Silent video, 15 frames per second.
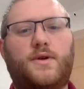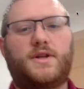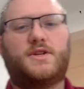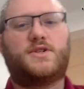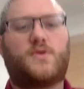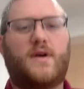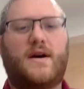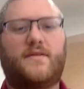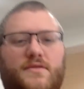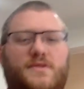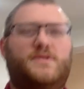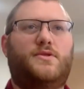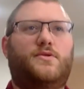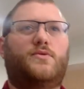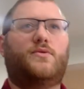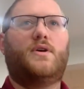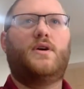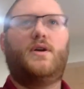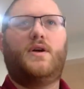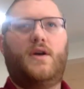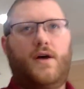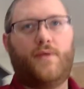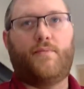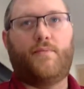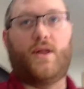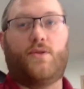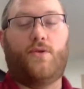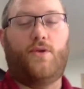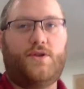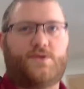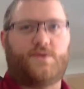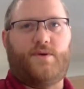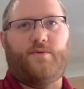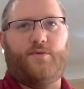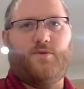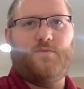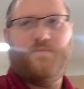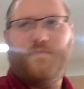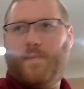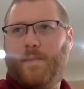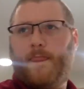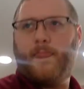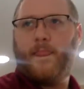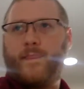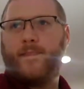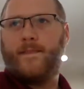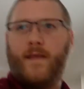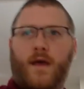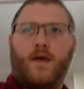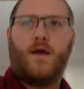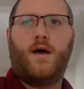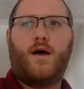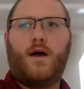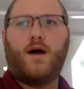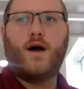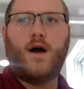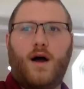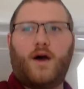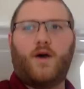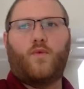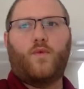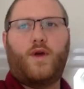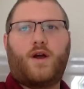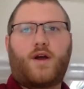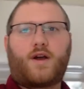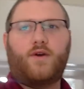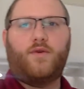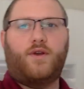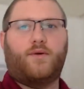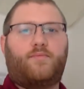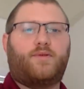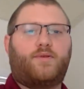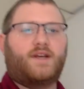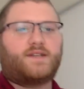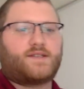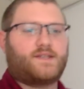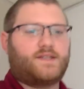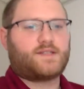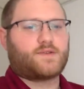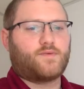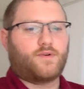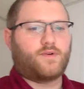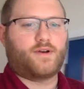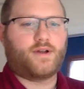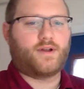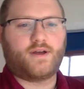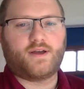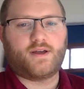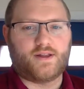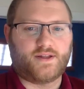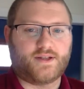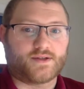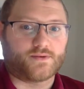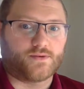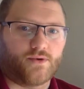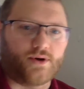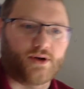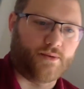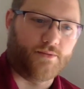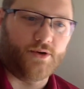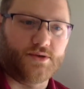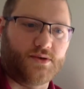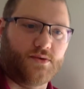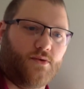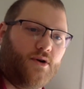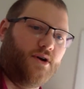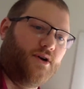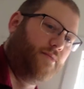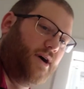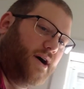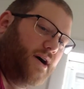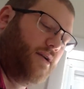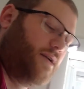to travel to my laundry room. We are going to place this one, and this is the one I'm most worried about.